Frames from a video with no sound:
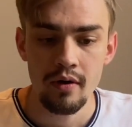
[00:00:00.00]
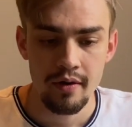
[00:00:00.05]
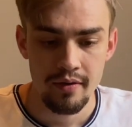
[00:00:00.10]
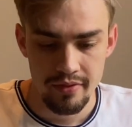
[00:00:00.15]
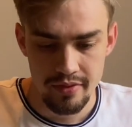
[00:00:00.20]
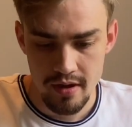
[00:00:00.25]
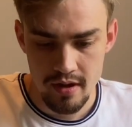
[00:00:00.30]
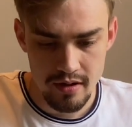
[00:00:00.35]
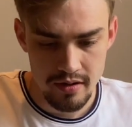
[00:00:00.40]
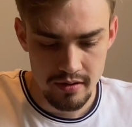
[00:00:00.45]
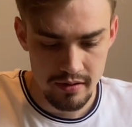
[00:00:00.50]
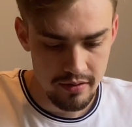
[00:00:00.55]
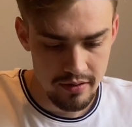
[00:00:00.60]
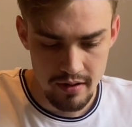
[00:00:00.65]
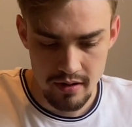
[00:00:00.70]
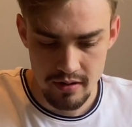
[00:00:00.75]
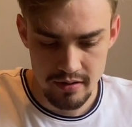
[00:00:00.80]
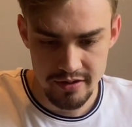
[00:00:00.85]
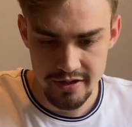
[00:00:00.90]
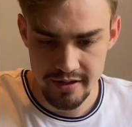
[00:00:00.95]

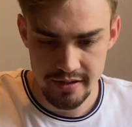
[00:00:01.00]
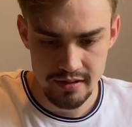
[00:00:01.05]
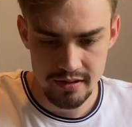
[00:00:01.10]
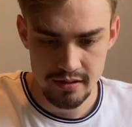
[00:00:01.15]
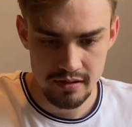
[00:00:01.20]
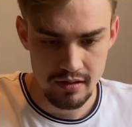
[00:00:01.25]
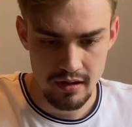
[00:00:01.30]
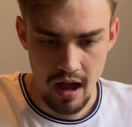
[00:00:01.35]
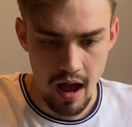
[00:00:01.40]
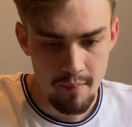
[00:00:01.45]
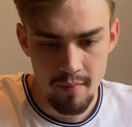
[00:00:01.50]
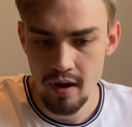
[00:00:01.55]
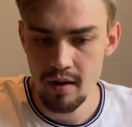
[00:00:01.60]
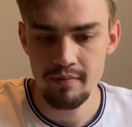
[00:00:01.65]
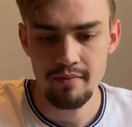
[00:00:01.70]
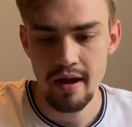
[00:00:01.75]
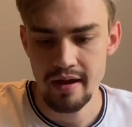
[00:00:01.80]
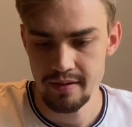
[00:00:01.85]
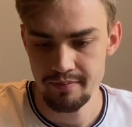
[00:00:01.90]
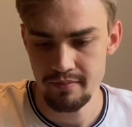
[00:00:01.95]
they're just, I'm on
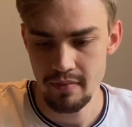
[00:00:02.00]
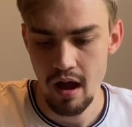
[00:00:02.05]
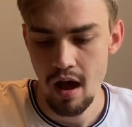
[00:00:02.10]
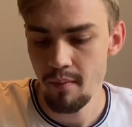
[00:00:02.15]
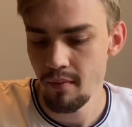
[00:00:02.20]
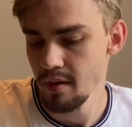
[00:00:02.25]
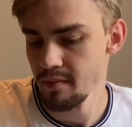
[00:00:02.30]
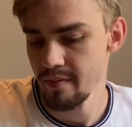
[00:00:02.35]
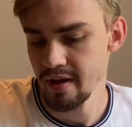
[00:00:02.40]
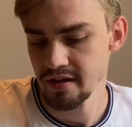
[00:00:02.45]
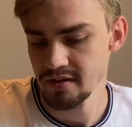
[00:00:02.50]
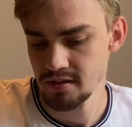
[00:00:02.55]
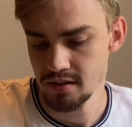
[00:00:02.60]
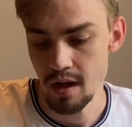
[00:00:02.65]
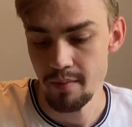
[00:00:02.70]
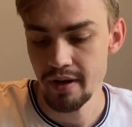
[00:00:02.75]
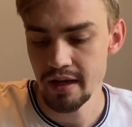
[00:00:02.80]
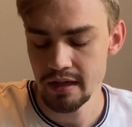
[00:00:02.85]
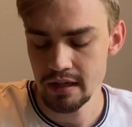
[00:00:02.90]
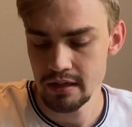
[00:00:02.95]
my
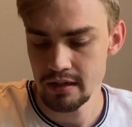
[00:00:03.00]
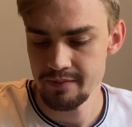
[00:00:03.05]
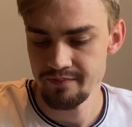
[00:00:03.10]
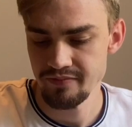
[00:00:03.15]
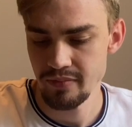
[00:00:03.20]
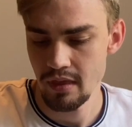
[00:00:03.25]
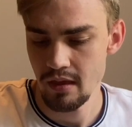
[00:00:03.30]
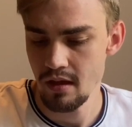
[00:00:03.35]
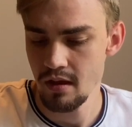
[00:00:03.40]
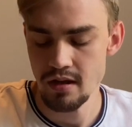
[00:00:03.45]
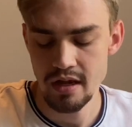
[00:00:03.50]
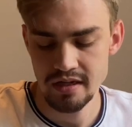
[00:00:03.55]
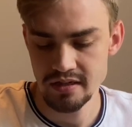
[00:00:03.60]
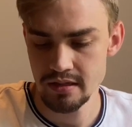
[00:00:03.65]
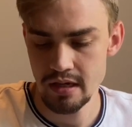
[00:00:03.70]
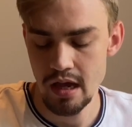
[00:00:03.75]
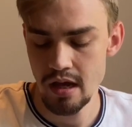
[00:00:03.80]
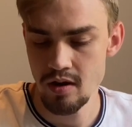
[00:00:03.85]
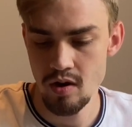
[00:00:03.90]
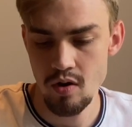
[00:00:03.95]
stomach, and next
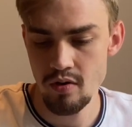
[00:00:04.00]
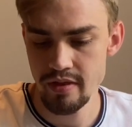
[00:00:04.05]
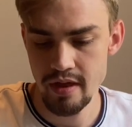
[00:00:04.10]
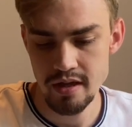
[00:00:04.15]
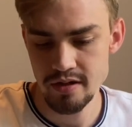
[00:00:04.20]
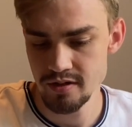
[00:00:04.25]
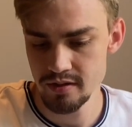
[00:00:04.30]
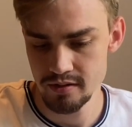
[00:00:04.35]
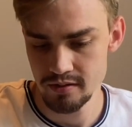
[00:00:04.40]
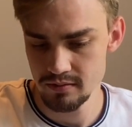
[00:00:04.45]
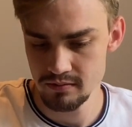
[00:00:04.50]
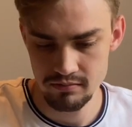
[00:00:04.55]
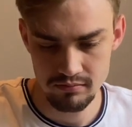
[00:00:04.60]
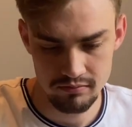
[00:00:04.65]
thing I know, they just